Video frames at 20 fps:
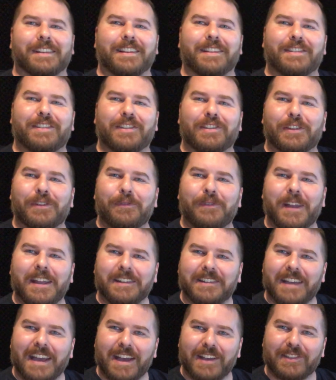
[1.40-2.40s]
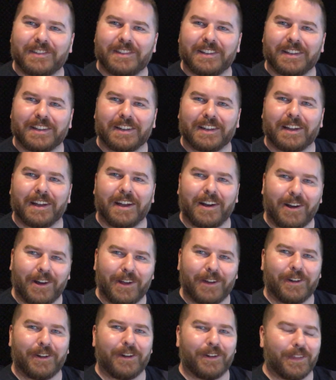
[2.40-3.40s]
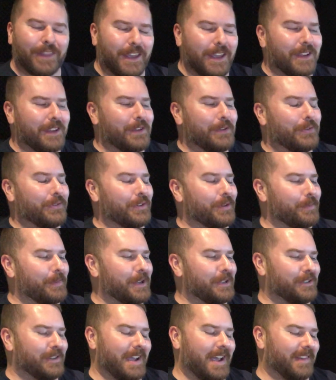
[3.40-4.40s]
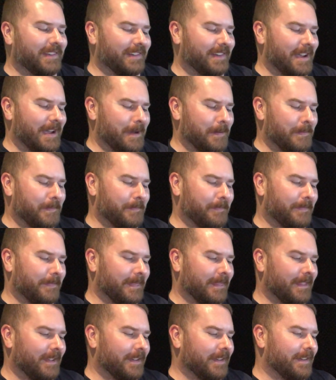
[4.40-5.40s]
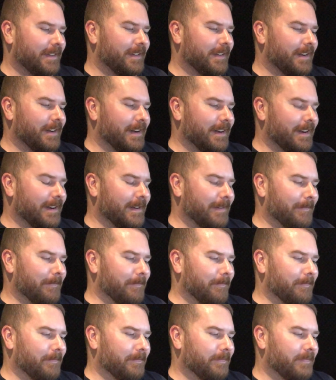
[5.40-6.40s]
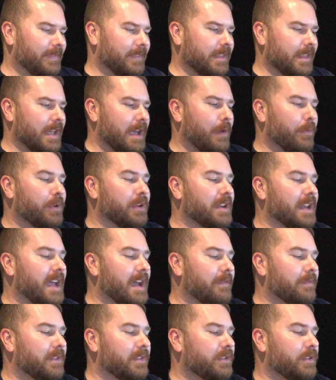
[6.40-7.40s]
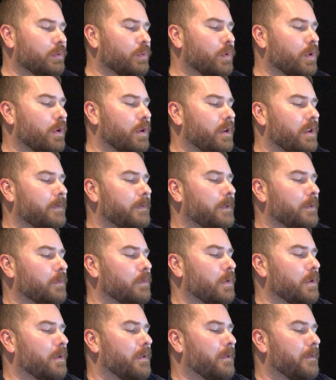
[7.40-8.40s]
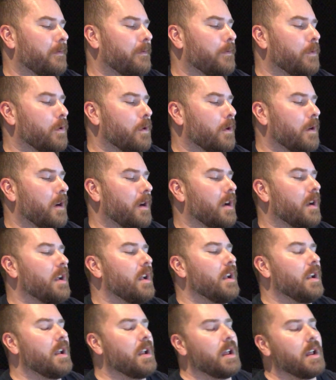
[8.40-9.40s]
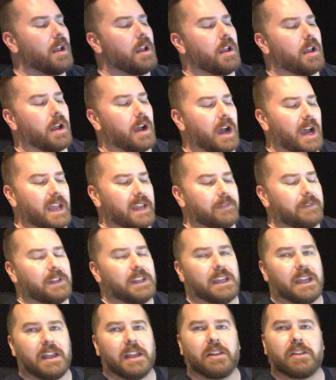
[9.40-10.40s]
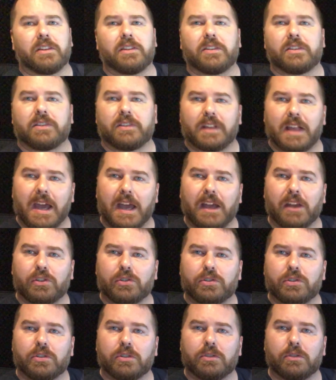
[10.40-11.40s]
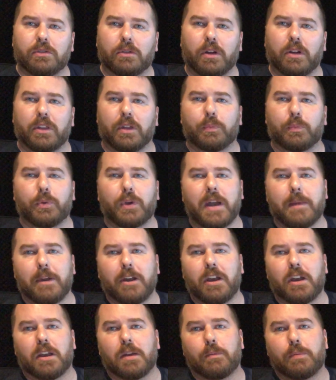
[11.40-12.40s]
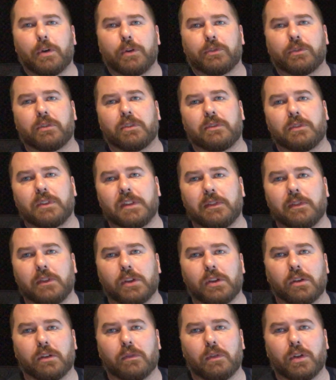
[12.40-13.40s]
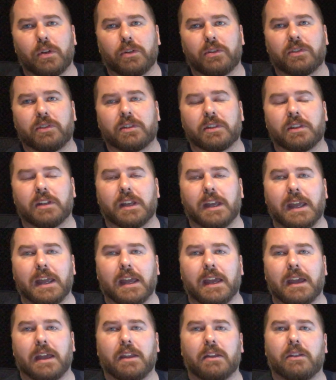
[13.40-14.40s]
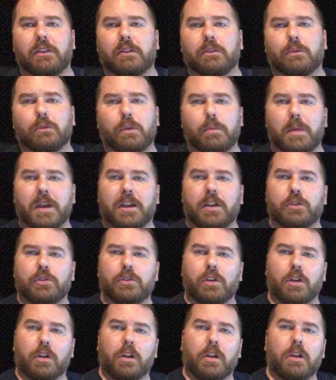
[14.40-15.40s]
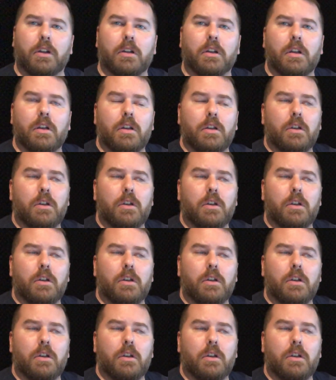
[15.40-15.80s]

This is a fantastic honor. Thank you so much, ASCAP. Um, I wouldn't have this award if it weren't for Aivi and Slash, who are the primary composers of Steven Universe, and Rebecca Sugar,